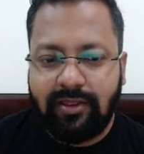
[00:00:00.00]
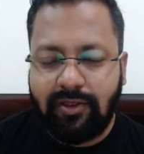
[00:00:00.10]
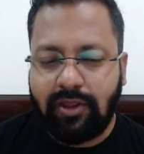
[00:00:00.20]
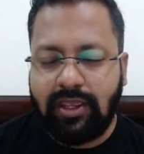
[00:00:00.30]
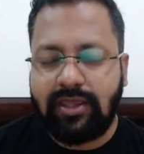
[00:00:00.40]

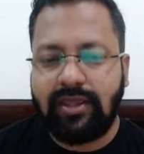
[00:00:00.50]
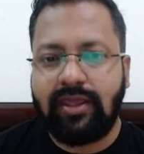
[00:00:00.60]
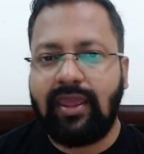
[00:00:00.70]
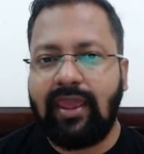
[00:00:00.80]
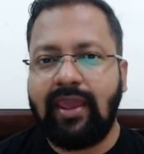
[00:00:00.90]
Okay,
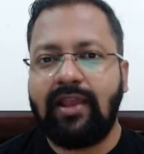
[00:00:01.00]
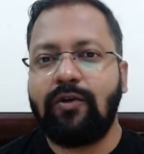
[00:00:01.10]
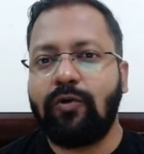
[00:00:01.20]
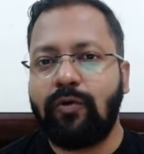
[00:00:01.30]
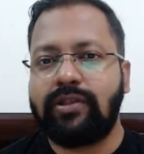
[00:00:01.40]

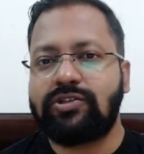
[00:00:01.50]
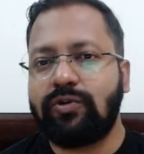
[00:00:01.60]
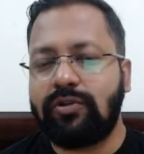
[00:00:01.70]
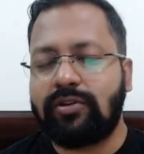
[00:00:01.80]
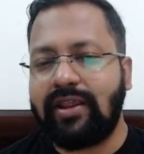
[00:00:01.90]
AlOH
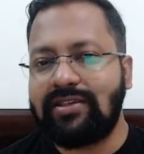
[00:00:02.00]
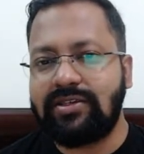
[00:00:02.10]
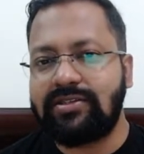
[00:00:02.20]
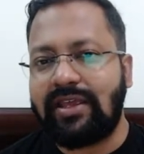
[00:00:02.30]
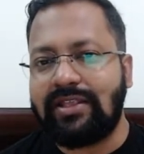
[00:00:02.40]
whole thrice
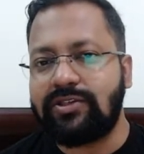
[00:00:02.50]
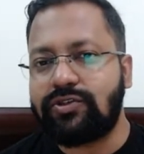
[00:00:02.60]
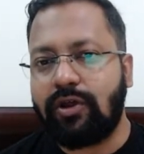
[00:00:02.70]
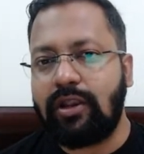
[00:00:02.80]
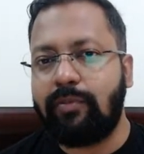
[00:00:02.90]
is
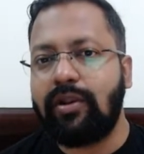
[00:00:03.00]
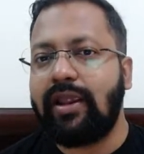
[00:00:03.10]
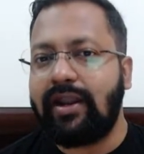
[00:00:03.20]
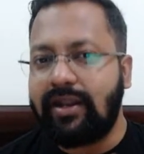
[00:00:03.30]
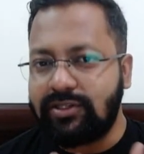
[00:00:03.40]
insoluble. It is